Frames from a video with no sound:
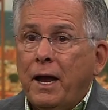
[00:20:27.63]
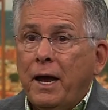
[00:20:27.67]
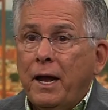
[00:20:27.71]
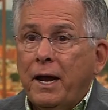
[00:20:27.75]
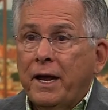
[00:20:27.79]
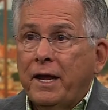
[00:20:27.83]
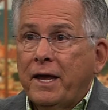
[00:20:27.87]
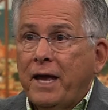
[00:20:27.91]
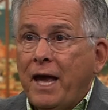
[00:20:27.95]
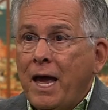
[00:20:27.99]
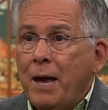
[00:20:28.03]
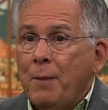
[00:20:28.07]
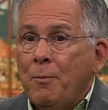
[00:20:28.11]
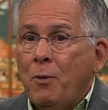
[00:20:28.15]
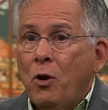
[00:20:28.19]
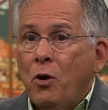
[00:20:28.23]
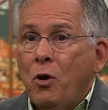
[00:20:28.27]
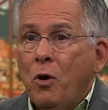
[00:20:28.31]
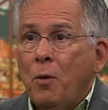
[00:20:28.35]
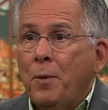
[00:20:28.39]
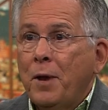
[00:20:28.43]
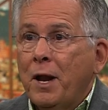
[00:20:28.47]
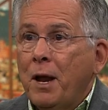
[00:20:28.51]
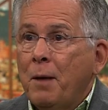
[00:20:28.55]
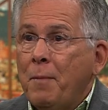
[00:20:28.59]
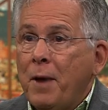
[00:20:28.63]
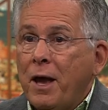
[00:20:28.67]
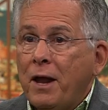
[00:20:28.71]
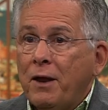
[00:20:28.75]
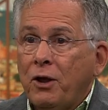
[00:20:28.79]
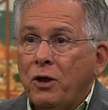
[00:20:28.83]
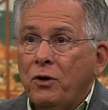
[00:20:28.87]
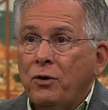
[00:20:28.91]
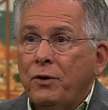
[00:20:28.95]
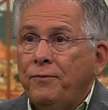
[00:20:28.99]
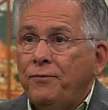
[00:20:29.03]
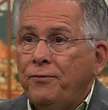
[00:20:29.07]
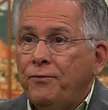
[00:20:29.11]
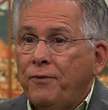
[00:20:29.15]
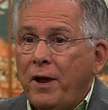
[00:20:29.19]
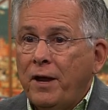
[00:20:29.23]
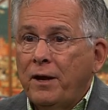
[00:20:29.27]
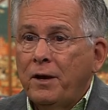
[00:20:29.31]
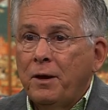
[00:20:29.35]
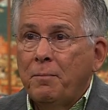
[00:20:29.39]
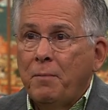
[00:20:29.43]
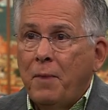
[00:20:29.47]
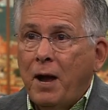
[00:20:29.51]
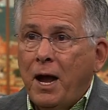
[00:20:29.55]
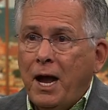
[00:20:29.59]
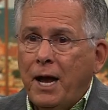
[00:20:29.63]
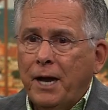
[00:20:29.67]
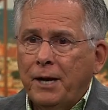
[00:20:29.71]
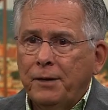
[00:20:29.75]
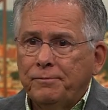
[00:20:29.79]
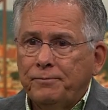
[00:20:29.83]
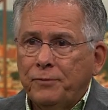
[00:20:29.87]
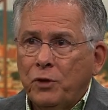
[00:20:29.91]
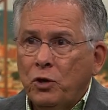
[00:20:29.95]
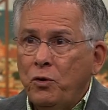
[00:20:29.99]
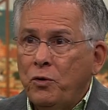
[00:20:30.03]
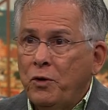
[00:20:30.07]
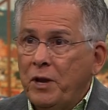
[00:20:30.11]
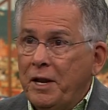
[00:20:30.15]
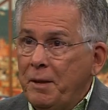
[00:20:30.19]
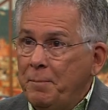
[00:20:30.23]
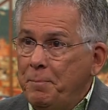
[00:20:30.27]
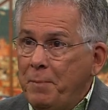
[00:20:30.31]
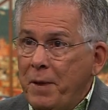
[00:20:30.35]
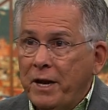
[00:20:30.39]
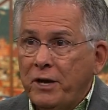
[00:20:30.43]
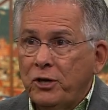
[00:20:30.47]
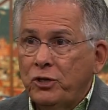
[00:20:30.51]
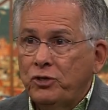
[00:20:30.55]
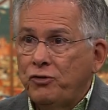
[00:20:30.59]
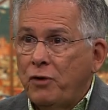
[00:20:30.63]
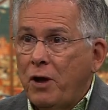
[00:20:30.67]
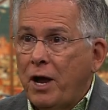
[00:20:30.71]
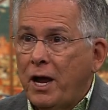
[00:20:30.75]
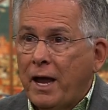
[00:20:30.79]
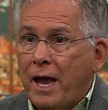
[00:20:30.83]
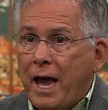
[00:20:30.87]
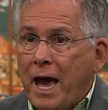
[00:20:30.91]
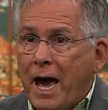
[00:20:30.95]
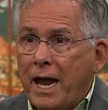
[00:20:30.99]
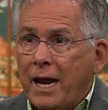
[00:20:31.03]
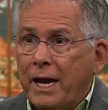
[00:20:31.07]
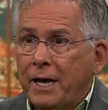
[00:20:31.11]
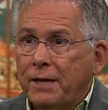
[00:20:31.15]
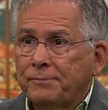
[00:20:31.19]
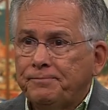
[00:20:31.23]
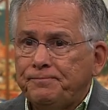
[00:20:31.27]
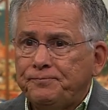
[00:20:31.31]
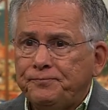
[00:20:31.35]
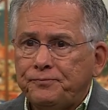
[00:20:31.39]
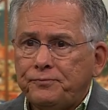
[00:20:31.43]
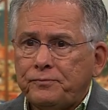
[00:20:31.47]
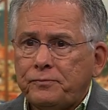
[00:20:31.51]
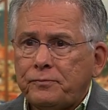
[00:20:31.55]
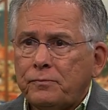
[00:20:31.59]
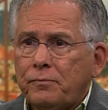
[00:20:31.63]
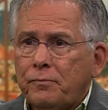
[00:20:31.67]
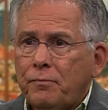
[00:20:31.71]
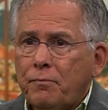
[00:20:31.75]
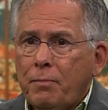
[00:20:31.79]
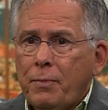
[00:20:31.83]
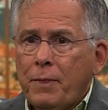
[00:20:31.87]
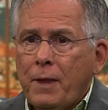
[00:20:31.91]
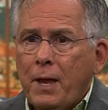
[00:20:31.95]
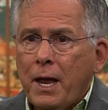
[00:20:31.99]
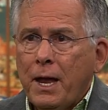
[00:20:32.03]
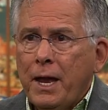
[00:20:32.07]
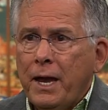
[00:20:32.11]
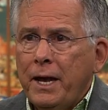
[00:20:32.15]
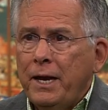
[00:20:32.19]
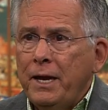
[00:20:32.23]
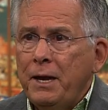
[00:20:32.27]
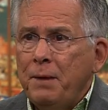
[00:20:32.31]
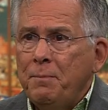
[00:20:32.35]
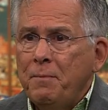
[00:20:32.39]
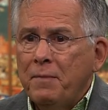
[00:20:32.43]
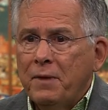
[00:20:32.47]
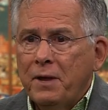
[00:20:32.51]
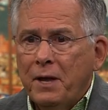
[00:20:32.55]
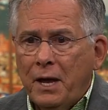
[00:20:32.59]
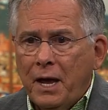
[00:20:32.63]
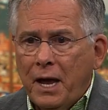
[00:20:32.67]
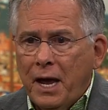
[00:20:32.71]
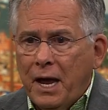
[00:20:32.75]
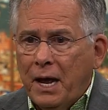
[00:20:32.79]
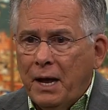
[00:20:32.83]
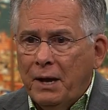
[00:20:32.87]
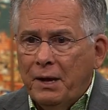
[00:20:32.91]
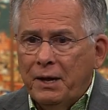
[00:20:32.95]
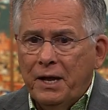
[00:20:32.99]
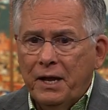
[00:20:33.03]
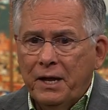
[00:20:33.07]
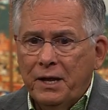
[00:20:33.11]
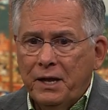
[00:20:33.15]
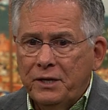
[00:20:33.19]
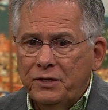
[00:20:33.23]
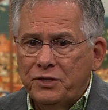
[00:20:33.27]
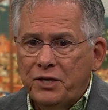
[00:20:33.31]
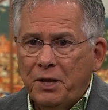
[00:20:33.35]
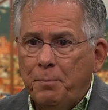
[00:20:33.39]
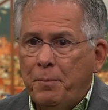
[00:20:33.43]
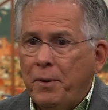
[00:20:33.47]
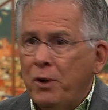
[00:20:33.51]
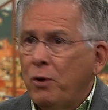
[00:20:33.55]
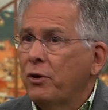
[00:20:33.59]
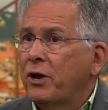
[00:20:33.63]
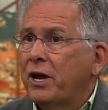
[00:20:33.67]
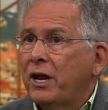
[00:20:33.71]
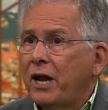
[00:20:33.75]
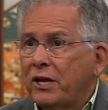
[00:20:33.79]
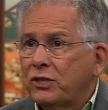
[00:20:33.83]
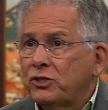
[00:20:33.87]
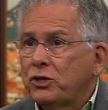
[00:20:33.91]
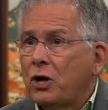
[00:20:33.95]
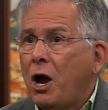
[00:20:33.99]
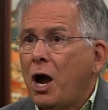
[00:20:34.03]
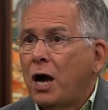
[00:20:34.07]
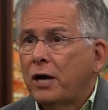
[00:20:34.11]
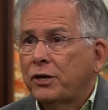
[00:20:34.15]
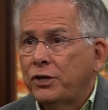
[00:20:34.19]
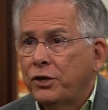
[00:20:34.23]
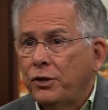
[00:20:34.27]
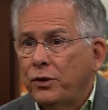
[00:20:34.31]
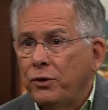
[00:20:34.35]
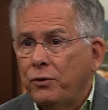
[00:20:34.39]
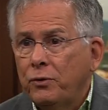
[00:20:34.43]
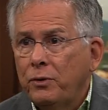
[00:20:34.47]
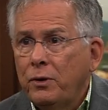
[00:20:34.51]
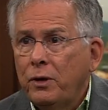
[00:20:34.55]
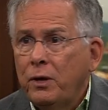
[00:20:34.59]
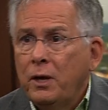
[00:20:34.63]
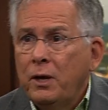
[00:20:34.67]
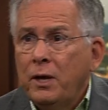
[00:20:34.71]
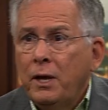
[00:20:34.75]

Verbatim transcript: And I came home and I met a good friend of mine who had been a drug addict and he, uh, he said, Bill, can I talk to you?